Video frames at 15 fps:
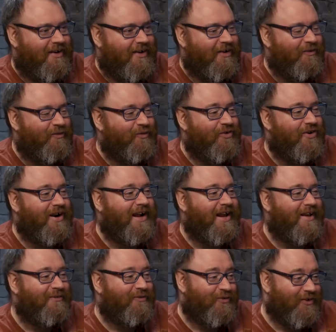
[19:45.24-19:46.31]
I
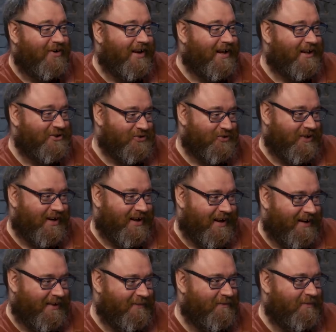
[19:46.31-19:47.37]
really, really enjoyed
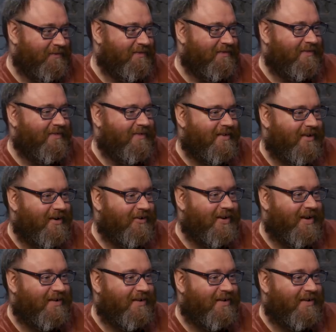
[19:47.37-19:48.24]
it. I'd